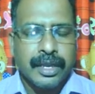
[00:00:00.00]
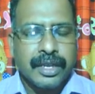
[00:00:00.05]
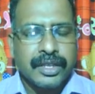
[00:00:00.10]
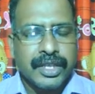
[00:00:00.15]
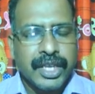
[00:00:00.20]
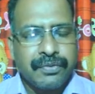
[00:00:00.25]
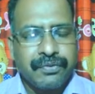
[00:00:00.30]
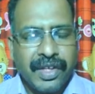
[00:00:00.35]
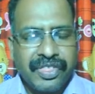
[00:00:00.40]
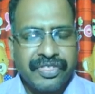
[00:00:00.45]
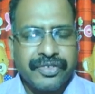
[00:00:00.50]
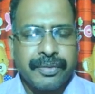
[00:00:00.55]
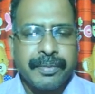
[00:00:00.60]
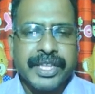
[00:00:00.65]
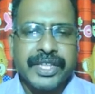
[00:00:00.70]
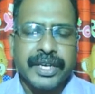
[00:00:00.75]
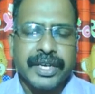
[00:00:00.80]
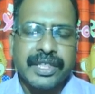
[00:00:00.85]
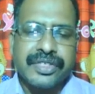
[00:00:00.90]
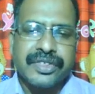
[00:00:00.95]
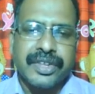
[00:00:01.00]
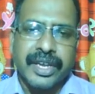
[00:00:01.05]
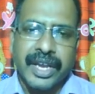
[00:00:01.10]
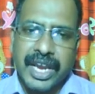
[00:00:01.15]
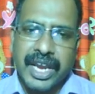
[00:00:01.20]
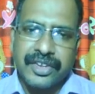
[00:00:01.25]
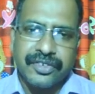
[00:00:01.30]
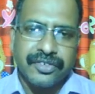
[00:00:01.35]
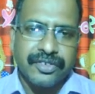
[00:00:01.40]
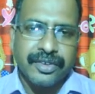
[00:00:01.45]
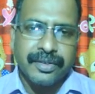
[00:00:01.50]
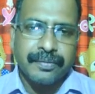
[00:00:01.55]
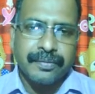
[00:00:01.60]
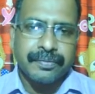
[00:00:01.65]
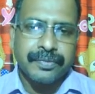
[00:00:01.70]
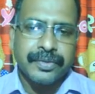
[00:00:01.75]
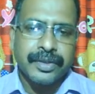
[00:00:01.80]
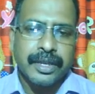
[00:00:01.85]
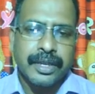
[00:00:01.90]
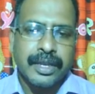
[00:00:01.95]
The first method is the range.
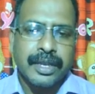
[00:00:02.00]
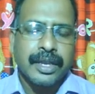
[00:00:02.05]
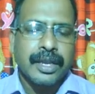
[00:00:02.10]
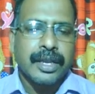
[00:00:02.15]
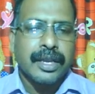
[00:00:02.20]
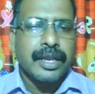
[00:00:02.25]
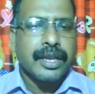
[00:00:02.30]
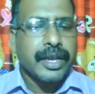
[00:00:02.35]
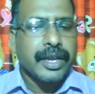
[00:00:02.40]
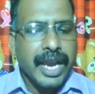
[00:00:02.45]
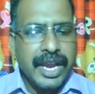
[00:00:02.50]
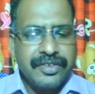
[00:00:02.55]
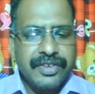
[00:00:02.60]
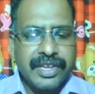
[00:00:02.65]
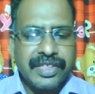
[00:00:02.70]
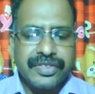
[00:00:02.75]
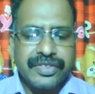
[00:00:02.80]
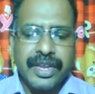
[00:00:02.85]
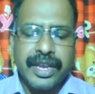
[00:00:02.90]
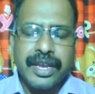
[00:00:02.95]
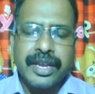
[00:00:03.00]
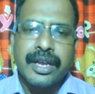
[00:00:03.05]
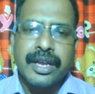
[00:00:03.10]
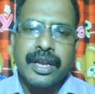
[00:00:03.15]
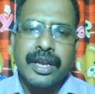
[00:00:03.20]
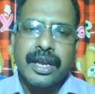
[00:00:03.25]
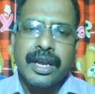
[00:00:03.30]
Range is the